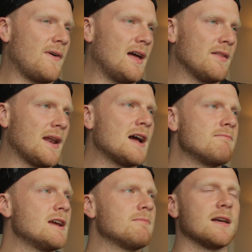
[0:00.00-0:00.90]
file that I
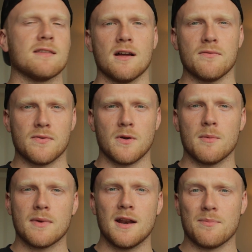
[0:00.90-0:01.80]
made myself. So
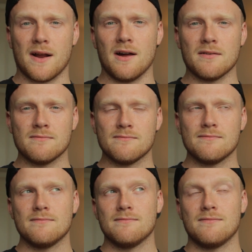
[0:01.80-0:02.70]
I'm kind of proud
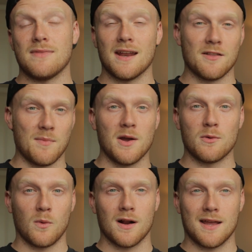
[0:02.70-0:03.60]
that it's my
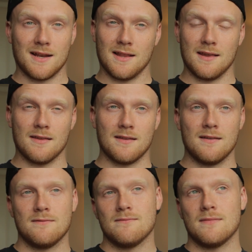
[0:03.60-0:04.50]
own work at least.
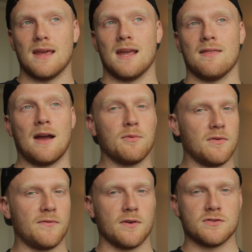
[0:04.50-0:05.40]
And that was
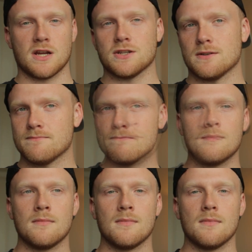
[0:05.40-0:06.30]
the first change.
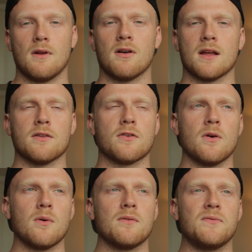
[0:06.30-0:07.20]
All right,
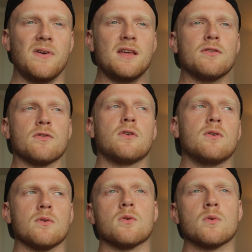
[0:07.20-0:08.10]
so phase
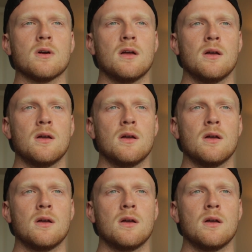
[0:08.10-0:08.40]
two